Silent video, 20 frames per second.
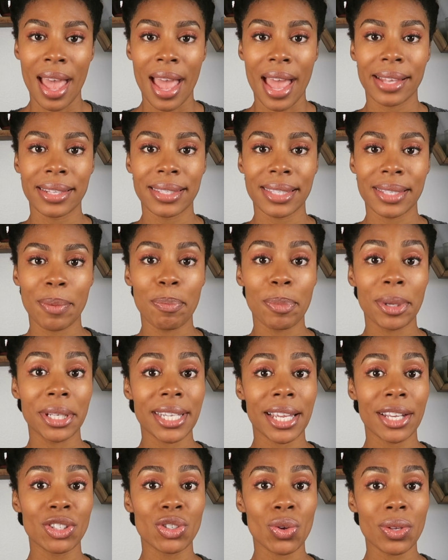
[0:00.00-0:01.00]
and some
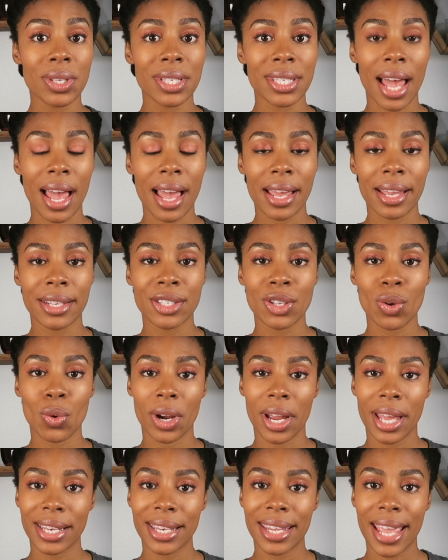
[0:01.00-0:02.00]
potential signs
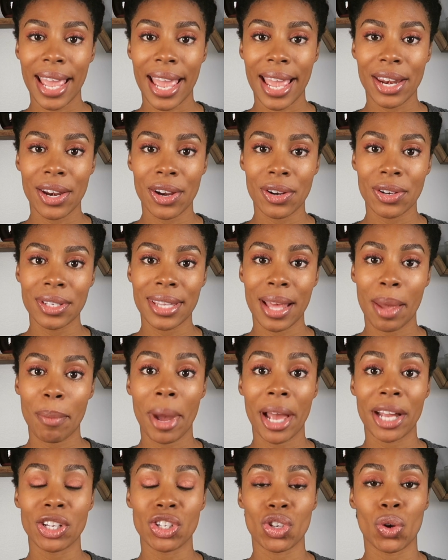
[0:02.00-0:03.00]
or indicators that
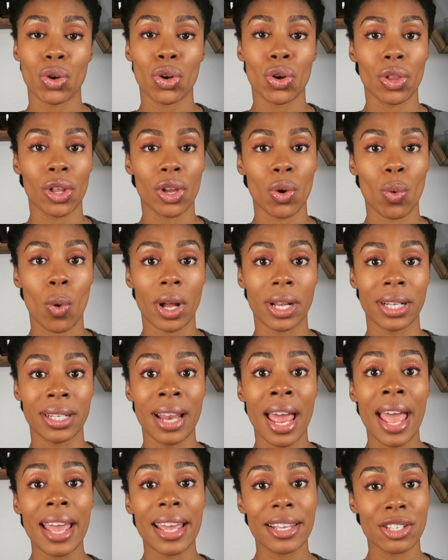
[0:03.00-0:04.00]
might show your little
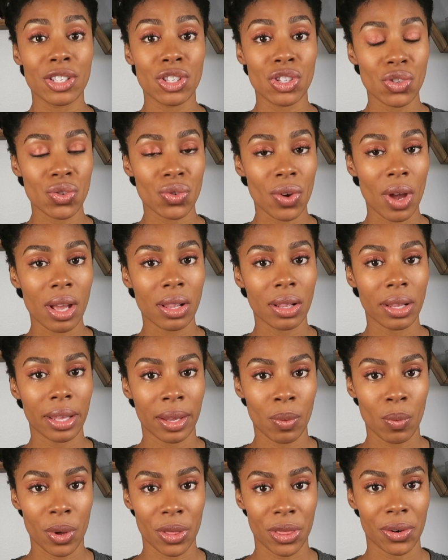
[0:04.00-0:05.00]
one is
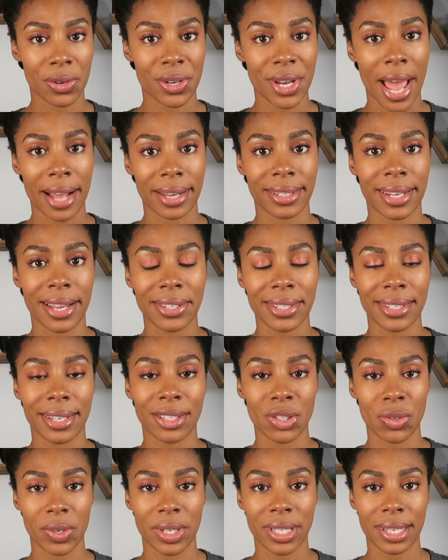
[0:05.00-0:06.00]
struggling with their tactile
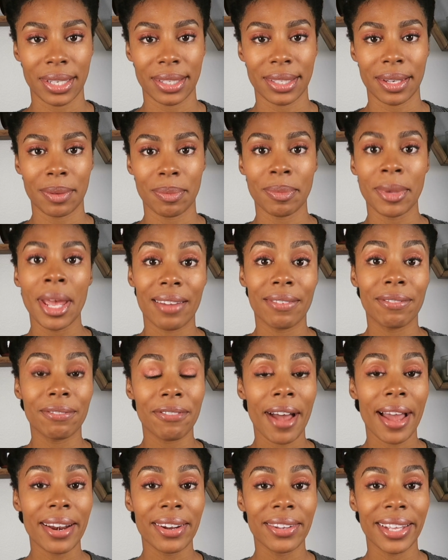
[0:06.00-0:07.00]
sensory system.
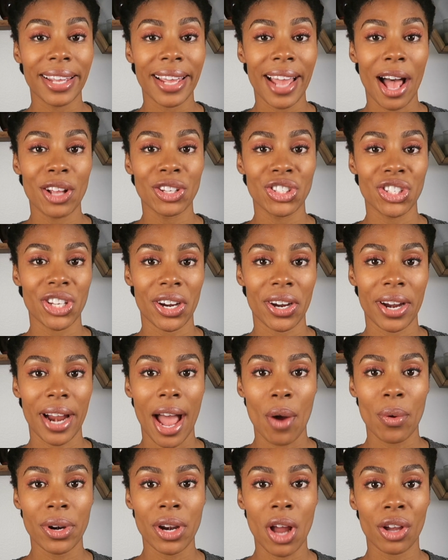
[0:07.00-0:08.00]
And finally, I'll share
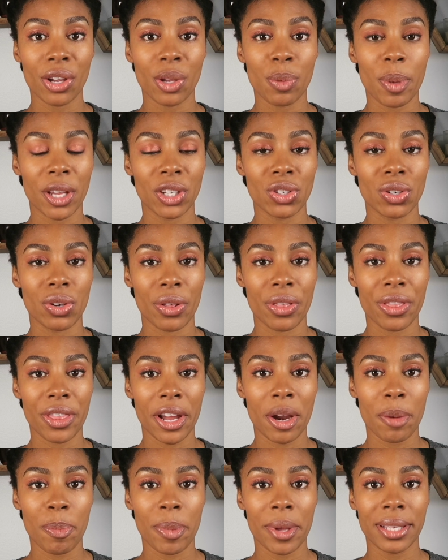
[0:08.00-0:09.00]
how an occupational
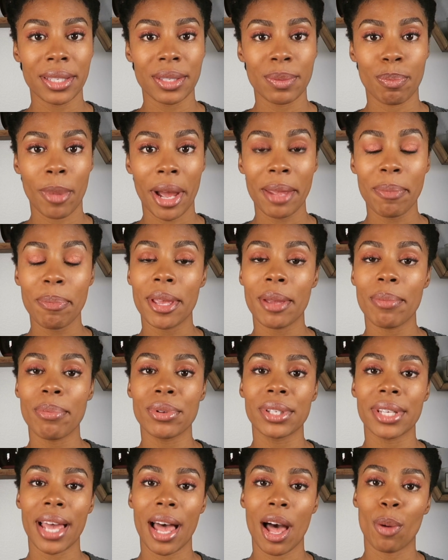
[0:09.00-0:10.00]
therapist might be
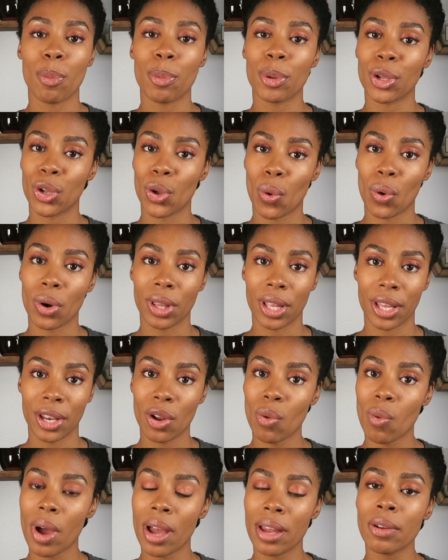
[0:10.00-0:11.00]
able to help your
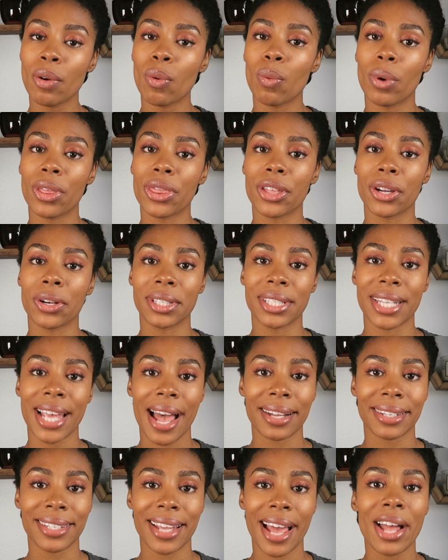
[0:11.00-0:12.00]
little one with their
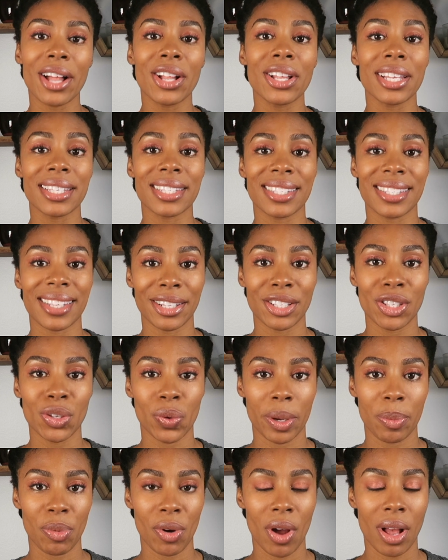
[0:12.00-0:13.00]
tactile
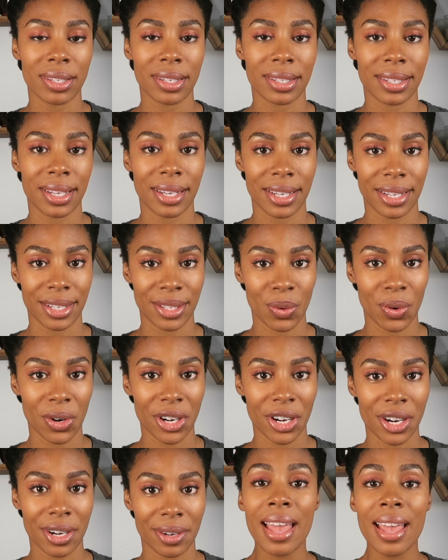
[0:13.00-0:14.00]
sensory processing
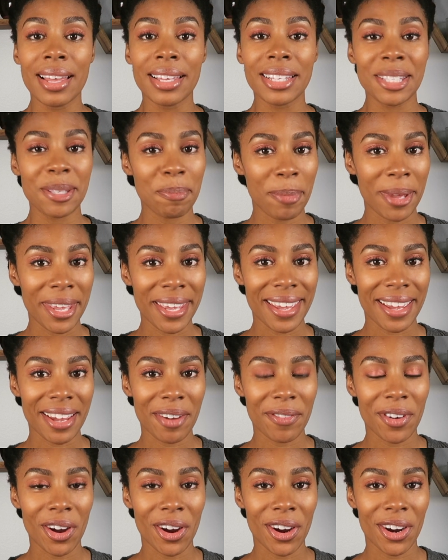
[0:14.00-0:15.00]
disorder. Speaking
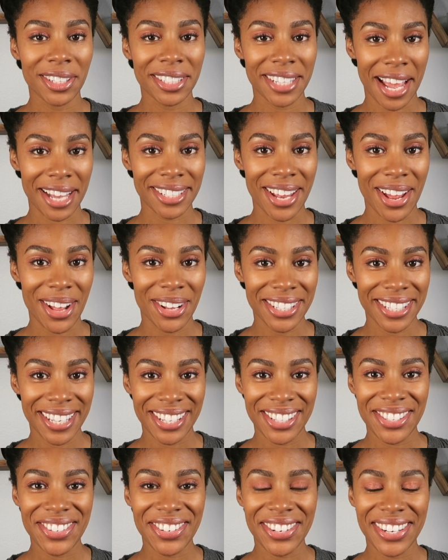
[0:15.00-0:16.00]
of our tactile
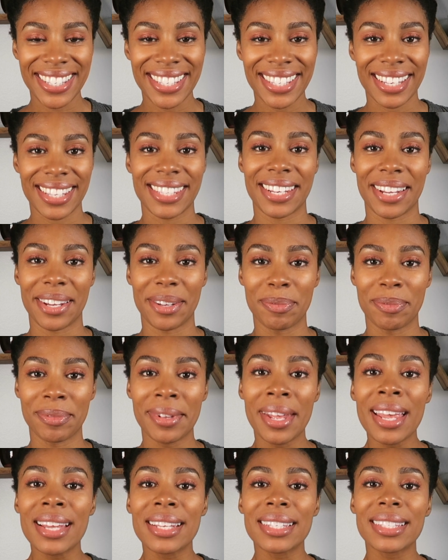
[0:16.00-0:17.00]
sensory
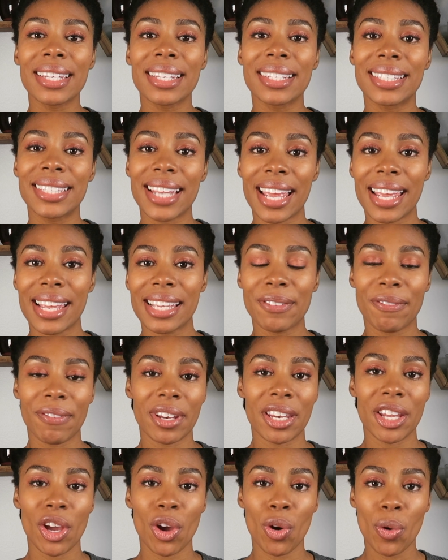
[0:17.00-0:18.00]
system, today's
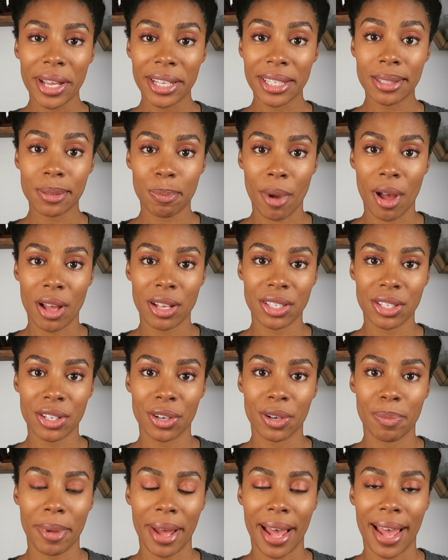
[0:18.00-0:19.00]
video is
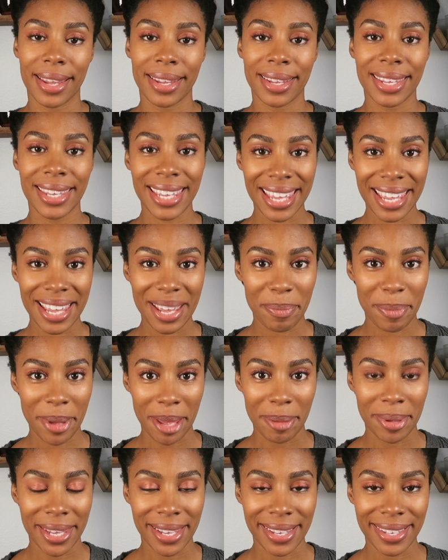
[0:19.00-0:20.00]
sponsored by
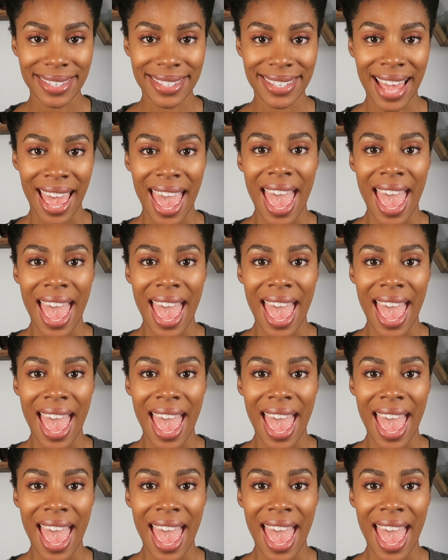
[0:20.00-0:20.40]
KeaBabies,